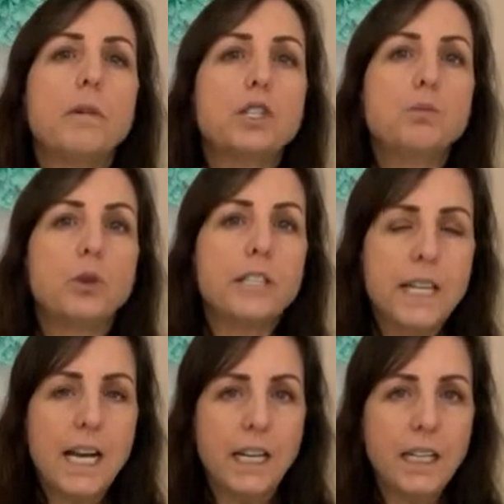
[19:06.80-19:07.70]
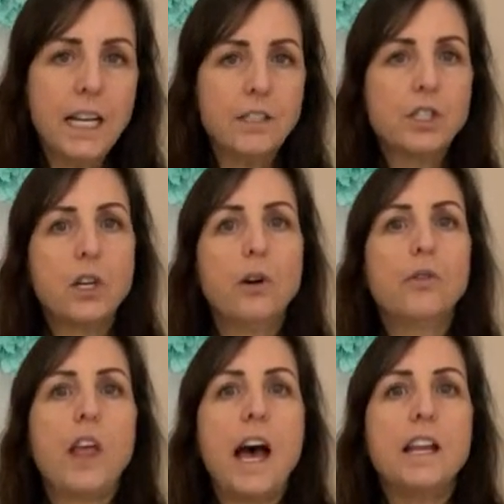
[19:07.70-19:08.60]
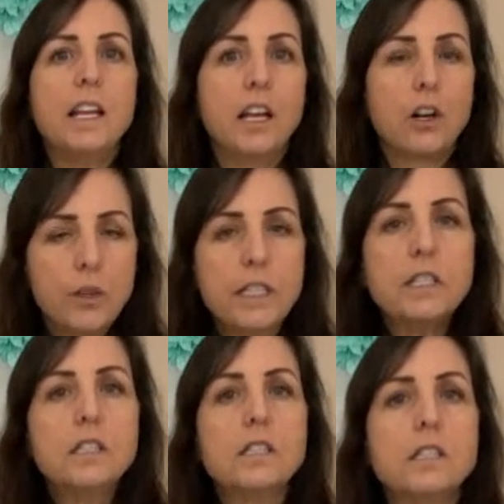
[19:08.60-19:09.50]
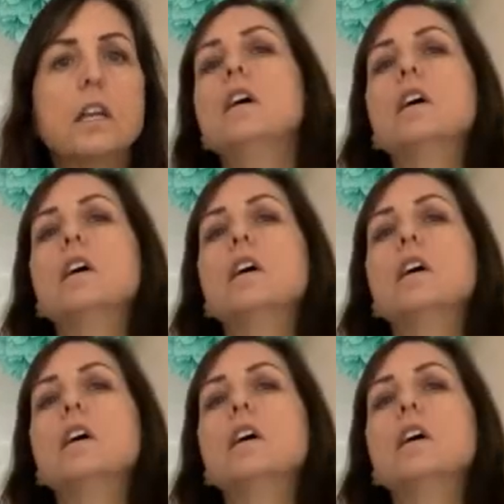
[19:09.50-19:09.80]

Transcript: much more done. And so that increases